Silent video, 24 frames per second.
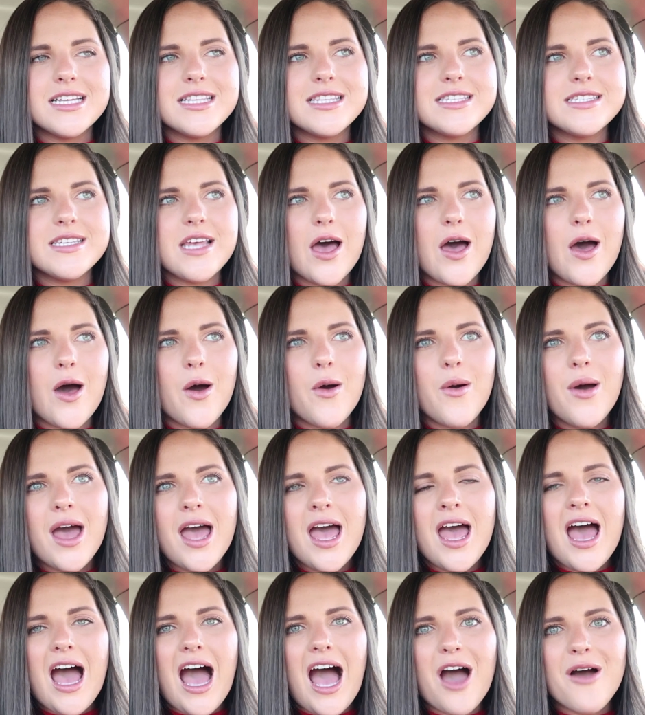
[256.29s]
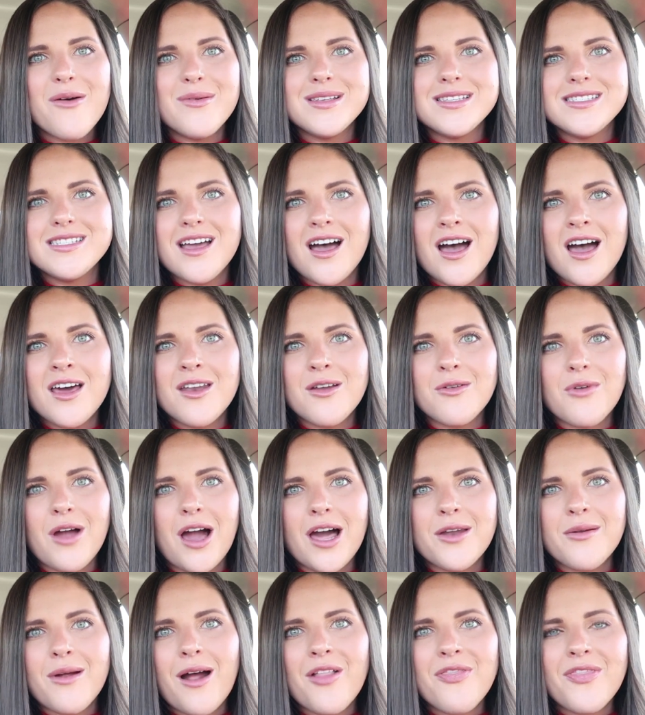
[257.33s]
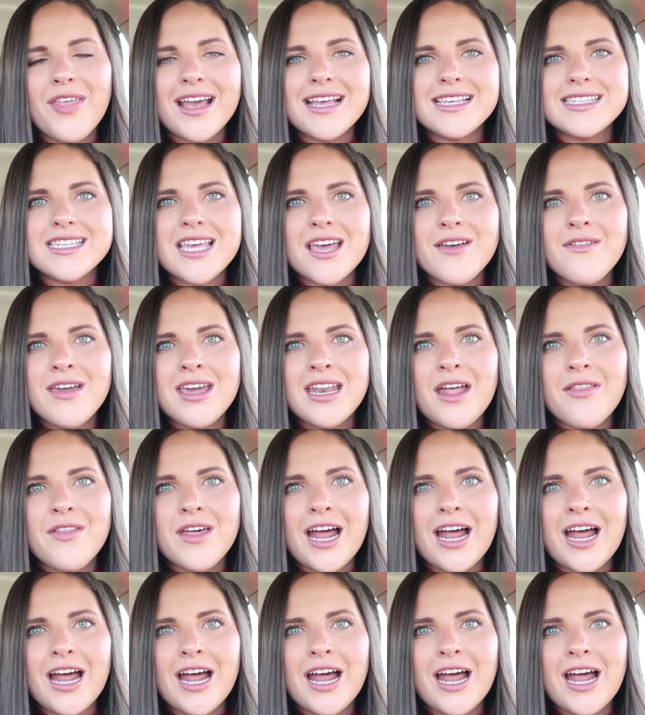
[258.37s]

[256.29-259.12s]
And so I was done right around Thanksgiving,